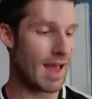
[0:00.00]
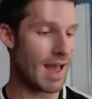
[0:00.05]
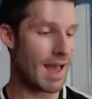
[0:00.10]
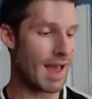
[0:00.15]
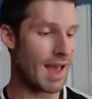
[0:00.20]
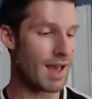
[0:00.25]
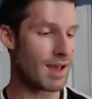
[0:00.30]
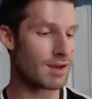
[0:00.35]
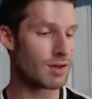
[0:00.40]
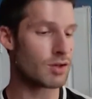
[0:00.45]

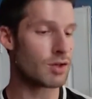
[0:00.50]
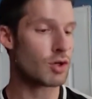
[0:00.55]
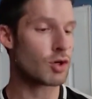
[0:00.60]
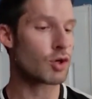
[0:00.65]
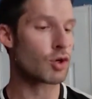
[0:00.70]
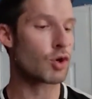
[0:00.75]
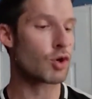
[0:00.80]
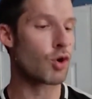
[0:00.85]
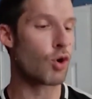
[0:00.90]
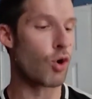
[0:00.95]
and
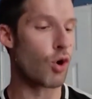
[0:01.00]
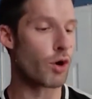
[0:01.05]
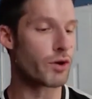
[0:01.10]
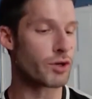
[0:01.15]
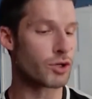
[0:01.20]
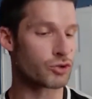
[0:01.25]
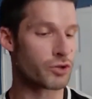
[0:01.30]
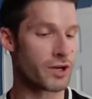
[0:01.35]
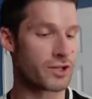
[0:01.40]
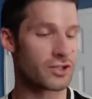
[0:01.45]
Core
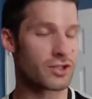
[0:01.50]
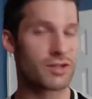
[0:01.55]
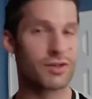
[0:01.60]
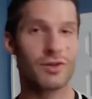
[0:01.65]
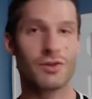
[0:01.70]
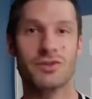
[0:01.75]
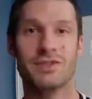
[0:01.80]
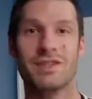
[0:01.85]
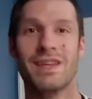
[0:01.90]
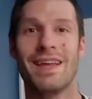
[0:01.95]

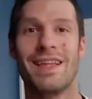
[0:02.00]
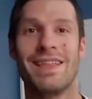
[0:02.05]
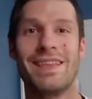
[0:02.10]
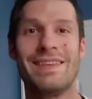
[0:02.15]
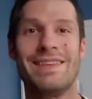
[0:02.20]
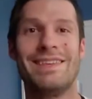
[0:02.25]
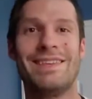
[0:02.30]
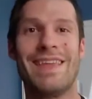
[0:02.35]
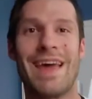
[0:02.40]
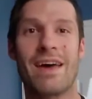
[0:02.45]
Nutritionals
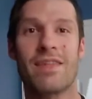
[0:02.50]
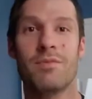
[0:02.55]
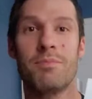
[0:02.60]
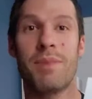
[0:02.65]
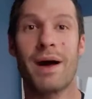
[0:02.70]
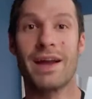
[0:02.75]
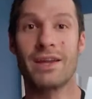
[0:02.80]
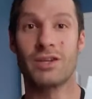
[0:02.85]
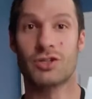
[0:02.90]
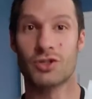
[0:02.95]

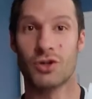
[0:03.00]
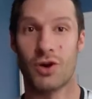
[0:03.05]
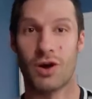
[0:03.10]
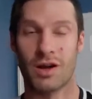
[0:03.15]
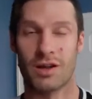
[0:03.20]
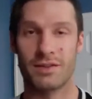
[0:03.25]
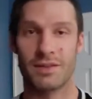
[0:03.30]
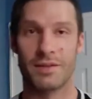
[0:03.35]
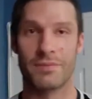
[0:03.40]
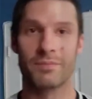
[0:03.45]
Death by
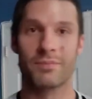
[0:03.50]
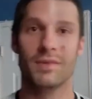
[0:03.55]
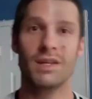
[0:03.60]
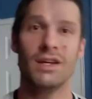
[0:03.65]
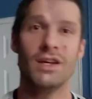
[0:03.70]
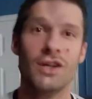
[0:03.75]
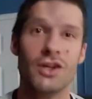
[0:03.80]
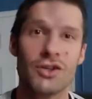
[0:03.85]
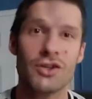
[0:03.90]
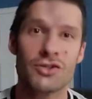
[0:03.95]
Chocolate.
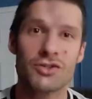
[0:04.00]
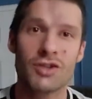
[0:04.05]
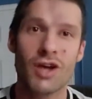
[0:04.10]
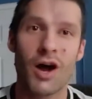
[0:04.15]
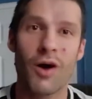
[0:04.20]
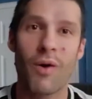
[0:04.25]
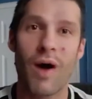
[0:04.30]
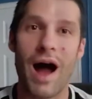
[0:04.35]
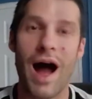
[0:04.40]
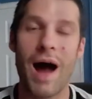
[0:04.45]

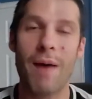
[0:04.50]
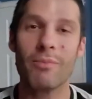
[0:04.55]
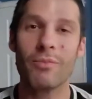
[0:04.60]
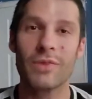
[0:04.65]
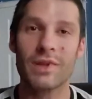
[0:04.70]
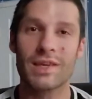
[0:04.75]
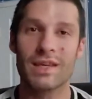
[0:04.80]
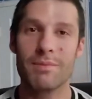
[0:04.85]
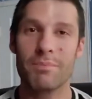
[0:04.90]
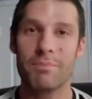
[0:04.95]
So
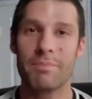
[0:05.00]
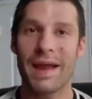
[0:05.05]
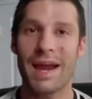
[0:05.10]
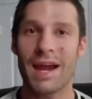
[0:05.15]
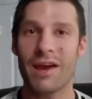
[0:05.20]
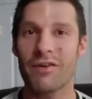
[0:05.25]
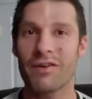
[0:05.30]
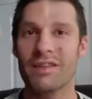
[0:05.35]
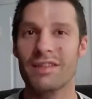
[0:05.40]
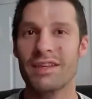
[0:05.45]
I'm
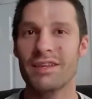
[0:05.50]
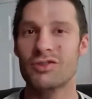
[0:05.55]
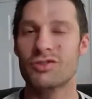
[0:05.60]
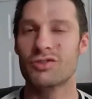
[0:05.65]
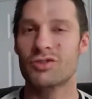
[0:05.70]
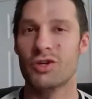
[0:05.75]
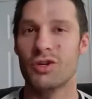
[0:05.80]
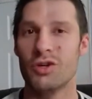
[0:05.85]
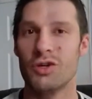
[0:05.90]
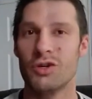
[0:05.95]
comparing
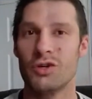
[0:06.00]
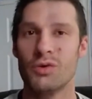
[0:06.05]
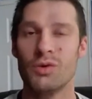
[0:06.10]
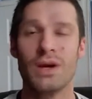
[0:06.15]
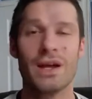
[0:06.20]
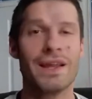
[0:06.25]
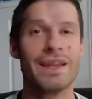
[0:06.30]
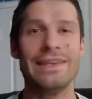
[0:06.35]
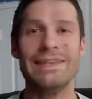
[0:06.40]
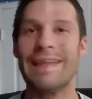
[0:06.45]
these
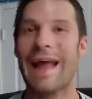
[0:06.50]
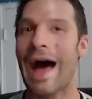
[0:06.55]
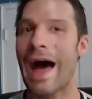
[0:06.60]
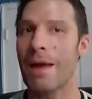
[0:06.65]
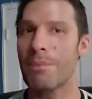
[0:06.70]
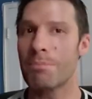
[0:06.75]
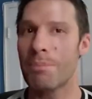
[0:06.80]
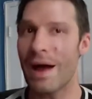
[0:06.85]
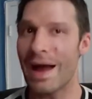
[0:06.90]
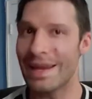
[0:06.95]
two,
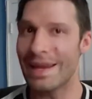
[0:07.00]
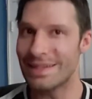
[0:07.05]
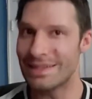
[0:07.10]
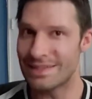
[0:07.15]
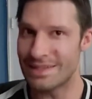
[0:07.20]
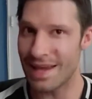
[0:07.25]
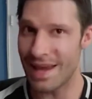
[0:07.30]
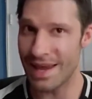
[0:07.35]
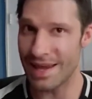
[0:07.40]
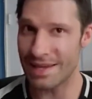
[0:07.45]
not by
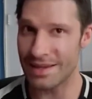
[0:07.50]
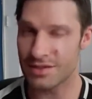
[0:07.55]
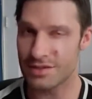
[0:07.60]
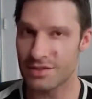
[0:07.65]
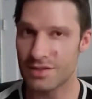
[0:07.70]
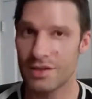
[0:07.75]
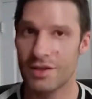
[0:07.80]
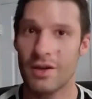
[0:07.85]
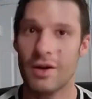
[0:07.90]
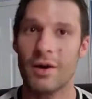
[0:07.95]

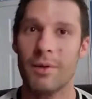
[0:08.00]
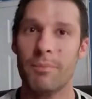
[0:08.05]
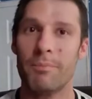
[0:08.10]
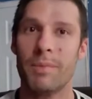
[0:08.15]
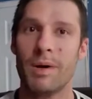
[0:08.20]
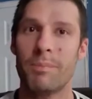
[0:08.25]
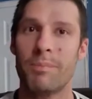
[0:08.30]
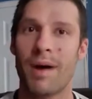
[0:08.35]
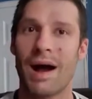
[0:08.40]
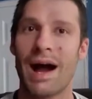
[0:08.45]
taste,
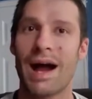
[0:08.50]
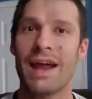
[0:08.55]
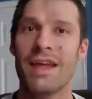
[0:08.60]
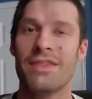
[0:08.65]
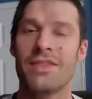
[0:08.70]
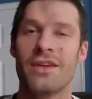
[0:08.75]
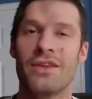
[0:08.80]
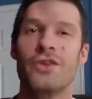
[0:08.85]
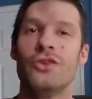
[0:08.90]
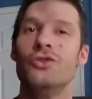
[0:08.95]
but
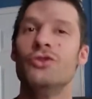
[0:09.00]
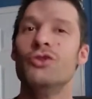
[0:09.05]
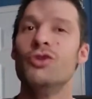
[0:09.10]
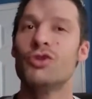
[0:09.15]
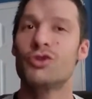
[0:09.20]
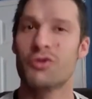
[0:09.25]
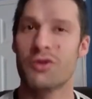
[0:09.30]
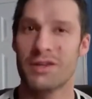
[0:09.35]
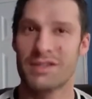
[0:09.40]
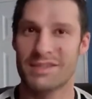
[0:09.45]
by the
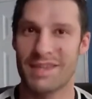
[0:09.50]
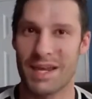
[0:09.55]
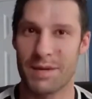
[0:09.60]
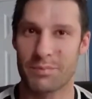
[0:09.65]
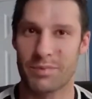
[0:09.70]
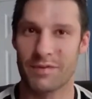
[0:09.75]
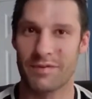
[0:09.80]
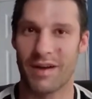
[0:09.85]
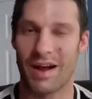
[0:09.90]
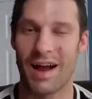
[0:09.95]
nutrients they
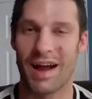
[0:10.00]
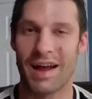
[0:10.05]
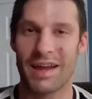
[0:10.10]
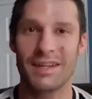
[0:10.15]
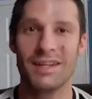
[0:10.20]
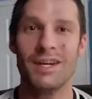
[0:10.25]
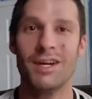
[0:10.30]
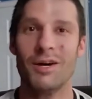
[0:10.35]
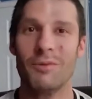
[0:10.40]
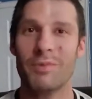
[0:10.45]

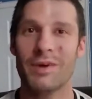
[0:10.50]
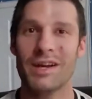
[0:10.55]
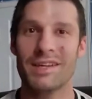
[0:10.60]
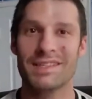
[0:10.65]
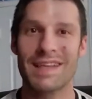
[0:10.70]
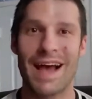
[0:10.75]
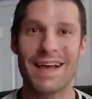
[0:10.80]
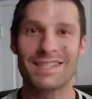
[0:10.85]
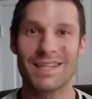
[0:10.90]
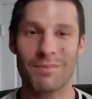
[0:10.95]
provide.
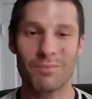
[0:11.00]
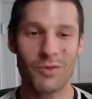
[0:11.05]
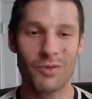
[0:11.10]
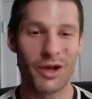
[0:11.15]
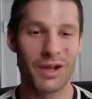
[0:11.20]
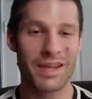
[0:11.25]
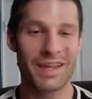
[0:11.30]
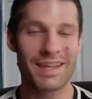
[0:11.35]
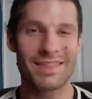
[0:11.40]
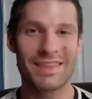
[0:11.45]
Because as I'm
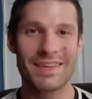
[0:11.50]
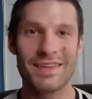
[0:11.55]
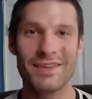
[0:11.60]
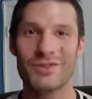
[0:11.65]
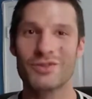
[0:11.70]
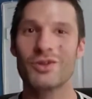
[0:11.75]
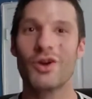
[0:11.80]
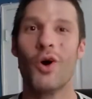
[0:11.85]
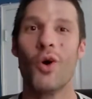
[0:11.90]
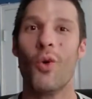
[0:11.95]
looking at
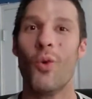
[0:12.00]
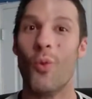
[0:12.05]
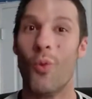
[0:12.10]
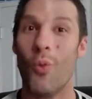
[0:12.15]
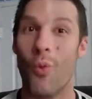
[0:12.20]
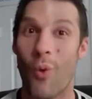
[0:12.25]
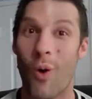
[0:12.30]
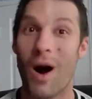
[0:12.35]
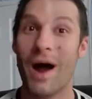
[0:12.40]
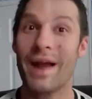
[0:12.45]
these,
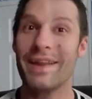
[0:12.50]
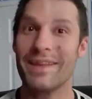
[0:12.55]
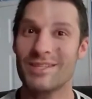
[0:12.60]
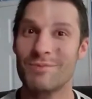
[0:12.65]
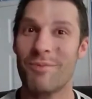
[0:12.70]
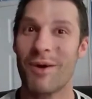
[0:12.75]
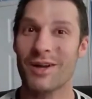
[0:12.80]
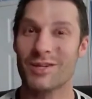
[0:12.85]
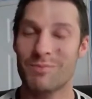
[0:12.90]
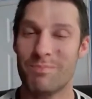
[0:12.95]
one
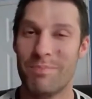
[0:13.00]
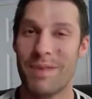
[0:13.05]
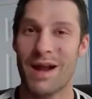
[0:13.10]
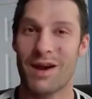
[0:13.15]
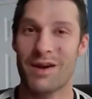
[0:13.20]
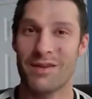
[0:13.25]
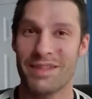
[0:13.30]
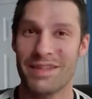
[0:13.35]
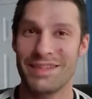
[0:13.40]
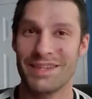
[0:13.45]
is much
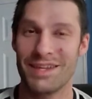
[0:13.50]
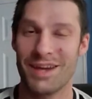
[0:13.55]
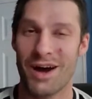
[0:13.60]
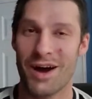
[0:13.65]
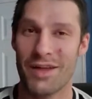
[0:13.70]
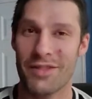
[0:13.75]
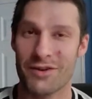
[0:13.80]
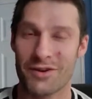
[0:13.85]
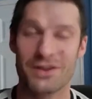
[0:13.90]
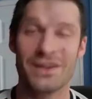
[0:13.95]
better than the
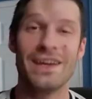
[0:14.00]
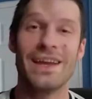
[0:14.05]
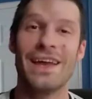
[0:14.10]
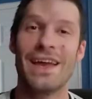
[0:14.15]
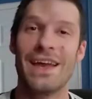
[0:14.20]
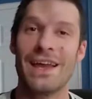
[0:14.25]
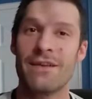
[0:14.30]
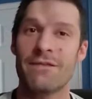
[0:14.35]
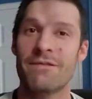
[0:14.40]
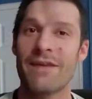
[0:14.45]
other.
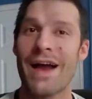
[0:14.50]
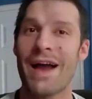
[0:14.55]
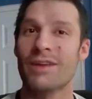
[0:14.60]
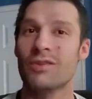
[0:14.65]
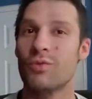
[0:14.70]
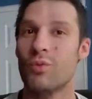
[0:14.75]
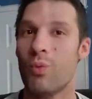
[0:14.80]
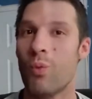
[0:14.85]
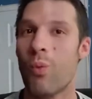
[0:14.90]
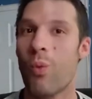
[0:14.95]
In
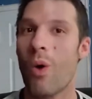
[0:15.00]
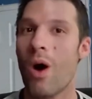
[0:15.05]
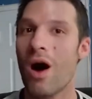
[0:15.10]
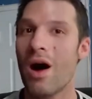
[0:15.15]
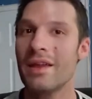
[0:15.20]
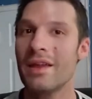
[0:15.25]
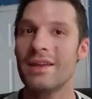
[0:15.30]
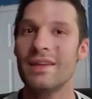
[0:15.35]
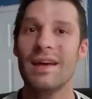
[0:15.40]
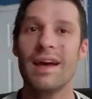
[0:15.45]
fact,
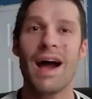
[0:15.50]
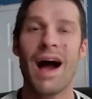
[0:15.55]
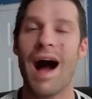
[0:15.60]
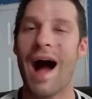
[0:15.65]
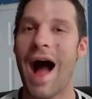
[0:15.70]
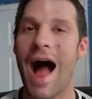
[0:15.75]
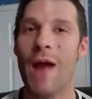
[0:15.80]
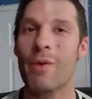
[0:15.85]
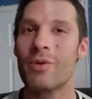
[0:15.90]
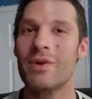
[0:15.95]
one
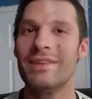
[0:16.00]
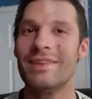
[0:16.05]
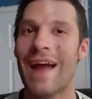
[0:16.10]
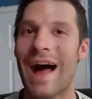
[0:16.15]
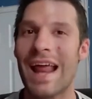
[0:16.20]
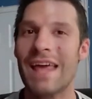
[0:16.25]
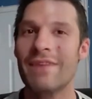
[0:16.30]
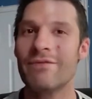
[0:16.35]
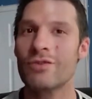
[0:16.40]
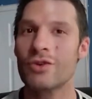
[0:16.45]
I would
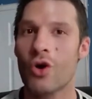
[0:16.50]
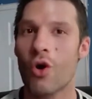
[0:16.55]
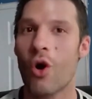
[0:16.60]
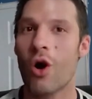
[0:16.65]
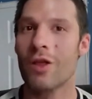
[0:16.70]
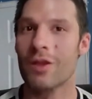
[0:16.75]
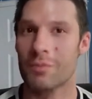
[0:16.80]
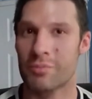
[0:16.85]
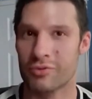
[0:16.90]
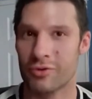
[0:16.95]
not even
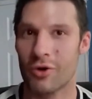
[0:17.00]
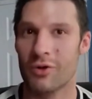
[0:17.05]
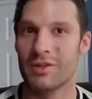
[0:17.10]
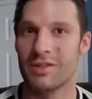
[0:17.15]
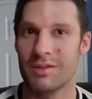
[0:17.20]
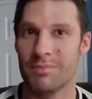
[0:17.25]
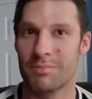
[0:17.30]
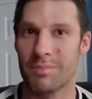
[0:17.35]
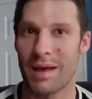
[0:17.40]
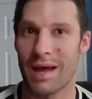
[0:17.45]
call a
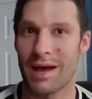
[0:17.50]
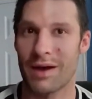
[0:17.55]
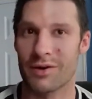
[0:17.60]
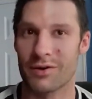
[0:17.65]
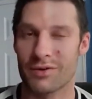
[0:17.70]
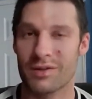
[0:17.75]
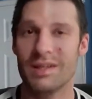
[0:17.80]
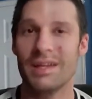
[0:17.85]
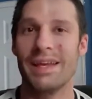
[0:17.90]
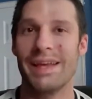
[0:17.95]
protein
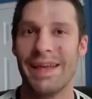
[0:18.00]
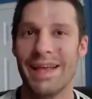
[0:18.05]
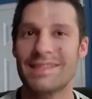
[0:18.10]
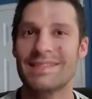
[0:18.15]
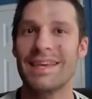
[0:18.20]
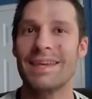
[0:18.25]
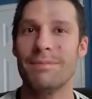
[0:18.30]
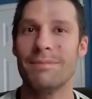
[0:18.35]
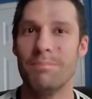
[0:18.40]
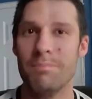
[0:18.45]
powder.
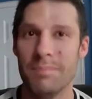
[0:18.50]
It's a